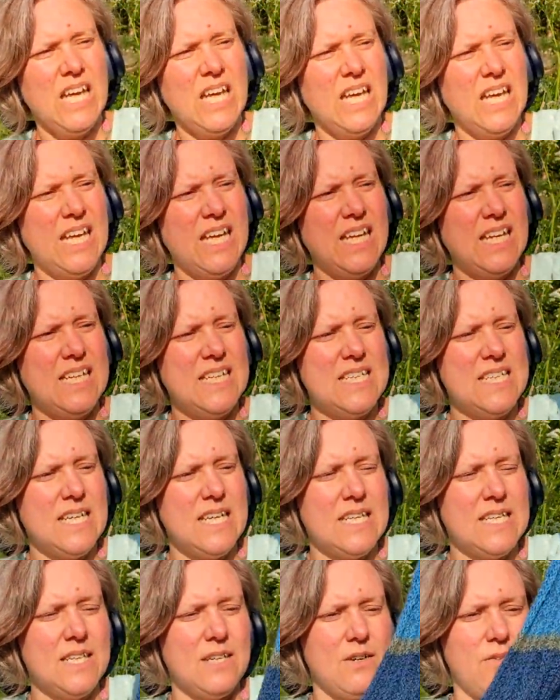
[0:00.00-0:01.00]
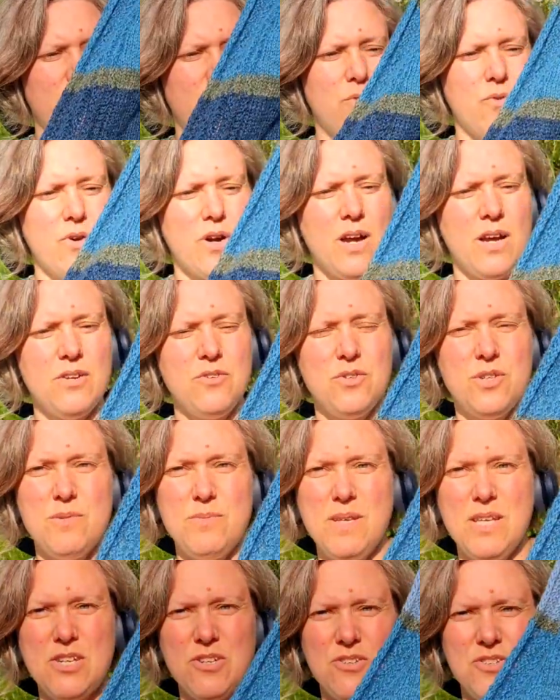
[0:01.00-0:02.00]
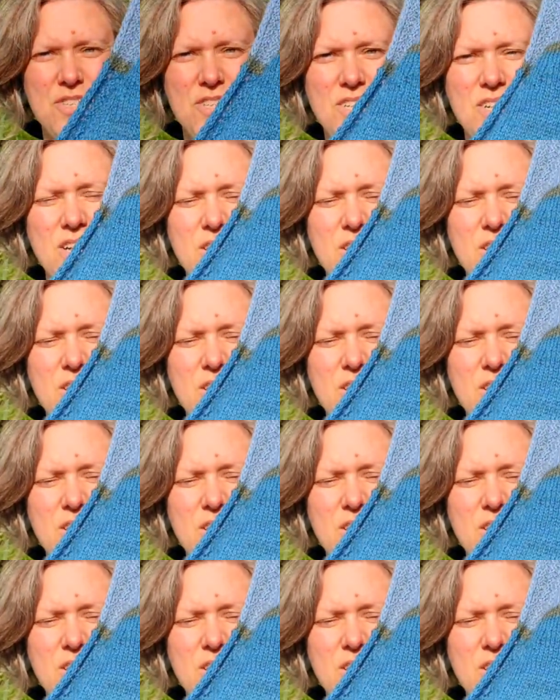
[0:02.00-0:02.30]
And there are 400 meters in